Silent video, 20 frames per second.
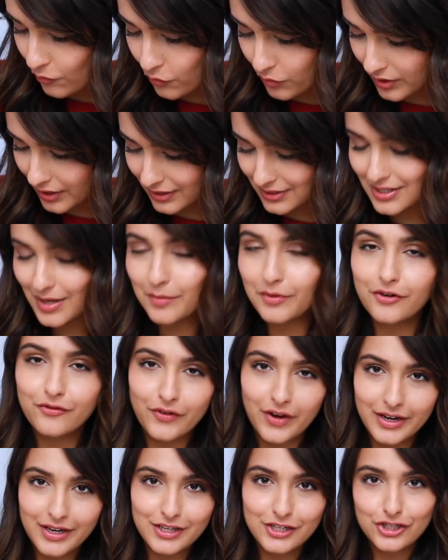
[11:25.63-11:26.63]
like Summer
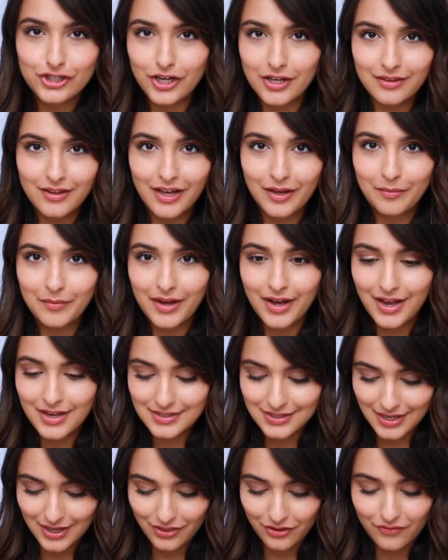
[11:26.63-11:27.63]
Friday's Jet Lag
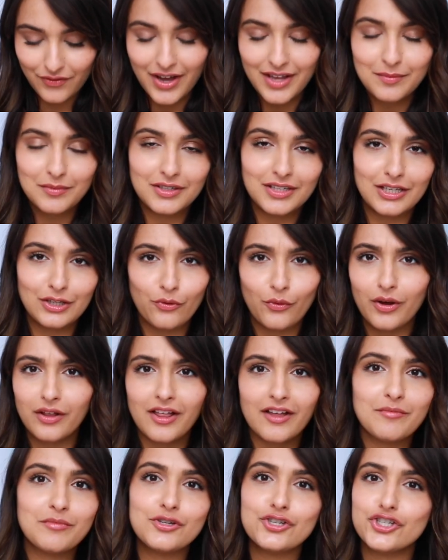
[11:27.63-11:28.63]
Mask and the Vitamin E Oil
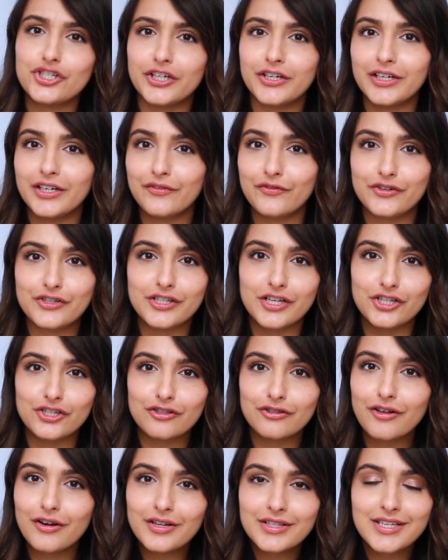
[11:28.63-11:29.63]
I've been sharing for such a
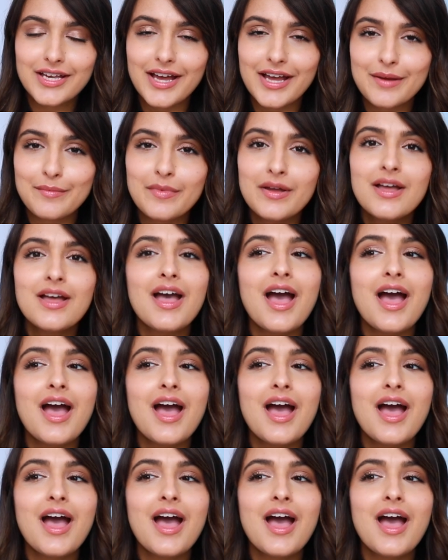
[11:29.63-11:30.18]
long time.